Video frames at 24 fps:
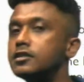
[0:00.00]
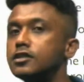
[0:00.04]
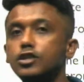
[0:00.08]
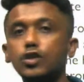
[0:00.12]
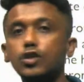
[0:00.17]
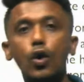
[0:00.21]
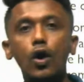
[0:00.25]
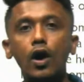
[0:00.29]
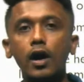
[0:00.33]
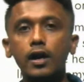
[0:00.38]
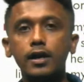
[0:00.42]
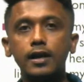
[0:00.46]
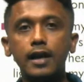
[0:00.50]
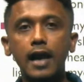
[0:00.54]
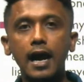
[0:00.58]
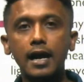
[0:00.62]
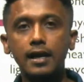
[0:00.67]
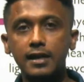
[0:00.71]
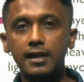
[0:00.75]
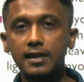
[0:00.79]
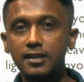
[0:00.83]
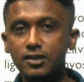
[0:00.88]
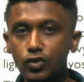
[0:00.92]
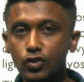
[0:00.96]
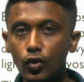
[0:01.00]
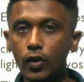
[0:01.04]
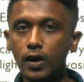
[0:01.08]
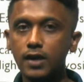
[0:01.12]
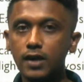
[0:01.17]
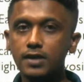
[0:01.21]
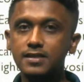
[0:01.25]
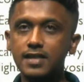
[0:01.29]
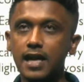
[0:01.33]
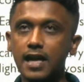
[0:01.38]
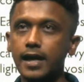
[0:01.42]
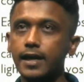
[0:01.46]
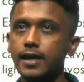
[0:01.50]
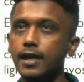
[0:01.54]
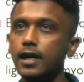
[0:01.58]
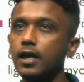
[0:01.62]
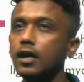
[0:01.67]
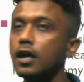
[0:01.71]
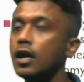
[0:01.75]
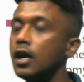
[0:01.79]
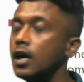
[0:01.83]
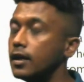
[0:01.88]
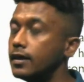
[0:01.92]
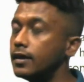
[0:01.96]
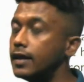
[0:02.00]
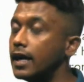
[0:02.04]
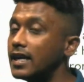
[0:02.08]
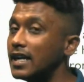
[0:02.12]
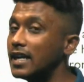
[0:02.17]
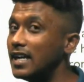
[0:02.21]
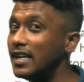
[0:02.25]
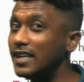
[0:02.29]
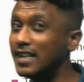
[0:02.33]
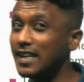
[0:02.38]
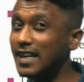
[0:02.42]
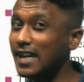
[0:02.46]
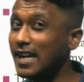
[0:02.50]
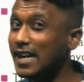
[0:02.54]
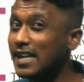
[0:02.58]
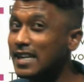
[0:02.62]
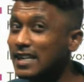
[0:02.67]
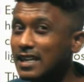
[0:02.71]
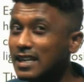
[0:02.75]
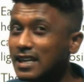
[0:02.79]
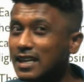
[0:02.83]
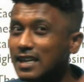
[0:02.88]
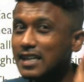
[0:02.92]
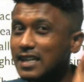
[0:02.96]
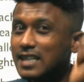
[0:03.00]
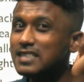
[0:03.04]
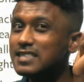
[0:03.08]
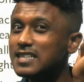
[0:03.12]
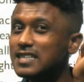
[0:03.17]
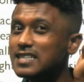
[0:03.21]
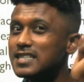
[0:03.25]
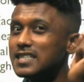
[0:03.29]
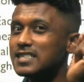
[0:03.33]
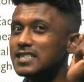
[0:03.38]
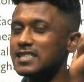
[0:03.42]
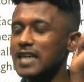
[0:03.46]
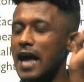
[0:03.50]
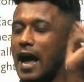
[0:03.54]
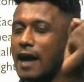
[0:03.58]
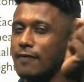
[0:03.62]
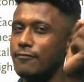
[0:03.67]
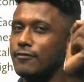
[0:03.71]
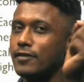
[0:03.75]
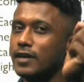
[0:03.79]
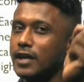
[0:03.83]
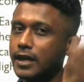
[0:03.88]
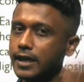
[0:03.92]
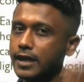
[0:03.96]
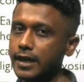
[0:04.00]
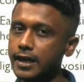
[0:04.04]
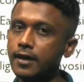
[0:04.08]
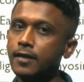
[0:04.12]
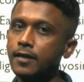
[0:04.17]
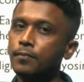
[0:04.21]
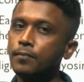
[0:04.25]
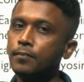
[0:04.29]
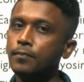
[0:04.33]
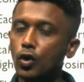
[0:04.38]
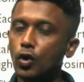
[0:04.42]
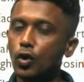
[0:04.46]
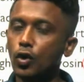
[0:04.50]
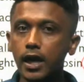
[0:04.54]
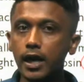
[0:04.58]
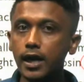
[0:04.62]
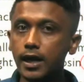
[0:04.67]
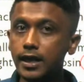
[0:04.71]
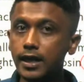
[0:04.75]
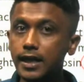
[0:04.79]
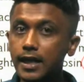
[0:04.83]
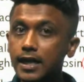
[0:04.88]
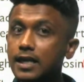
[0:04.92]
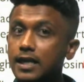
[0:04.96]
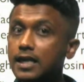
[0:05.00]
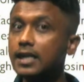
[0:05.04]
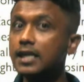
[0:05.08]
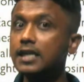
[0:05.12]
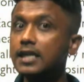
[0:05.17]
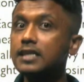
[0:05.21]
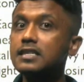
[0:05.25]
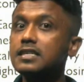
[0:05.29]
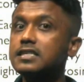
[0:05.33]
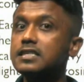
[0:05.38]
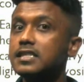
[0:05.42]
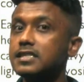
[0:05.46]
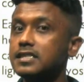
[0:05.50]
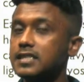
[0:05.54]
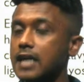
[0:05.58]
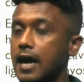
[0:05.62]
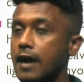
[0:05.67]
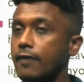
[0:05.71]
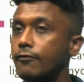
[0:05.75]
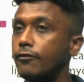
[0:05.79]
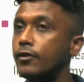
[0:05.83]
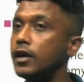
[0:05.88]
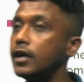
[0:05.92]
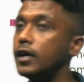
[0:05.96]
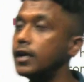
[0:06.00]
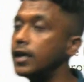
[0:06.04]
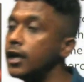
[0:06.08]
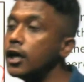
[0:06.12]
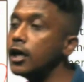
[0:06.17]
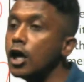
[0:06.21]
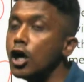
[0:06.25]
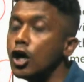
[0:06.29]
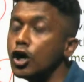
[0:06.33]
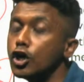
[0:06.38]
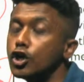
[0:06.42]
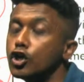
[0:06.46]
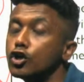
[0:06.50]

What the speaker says: so attracted, so excited that it increases its affinity. Okay, it increases its affinity to